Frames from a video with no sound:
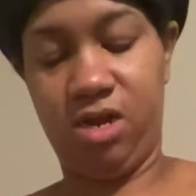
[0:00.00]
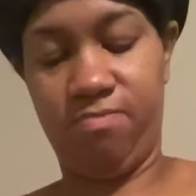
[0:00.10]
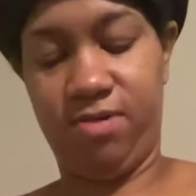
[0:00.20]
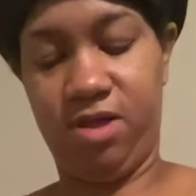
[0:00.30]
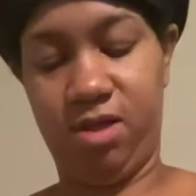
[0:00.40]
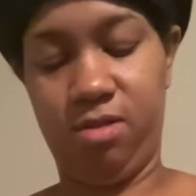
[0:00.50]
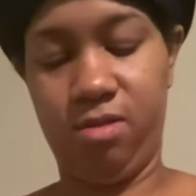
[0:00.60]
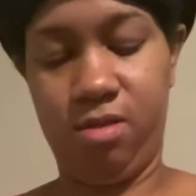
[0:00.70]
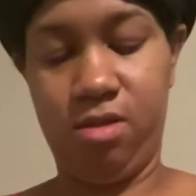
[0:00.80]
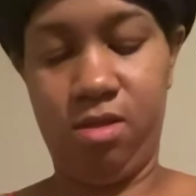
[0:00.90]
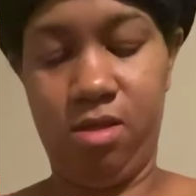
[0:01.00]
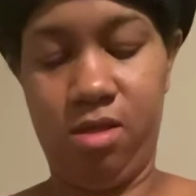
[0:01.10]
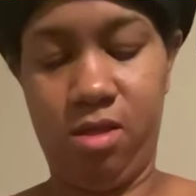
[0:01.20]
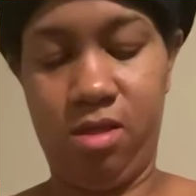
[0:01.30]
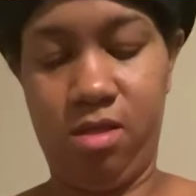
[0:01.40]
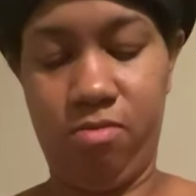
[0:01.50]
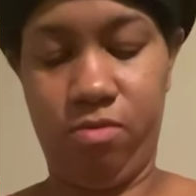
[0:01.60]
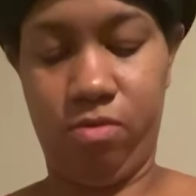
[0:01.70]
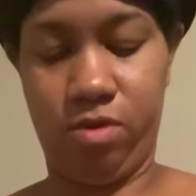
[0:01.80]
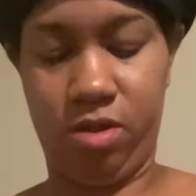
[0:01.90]
but we'll
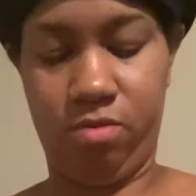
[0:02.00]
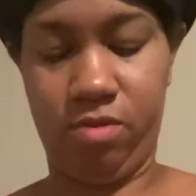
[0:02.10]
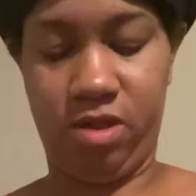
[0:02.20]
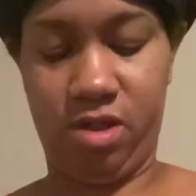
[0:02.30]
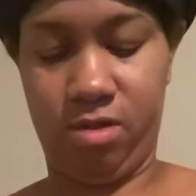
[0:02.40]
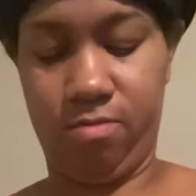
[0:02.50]
deal with it.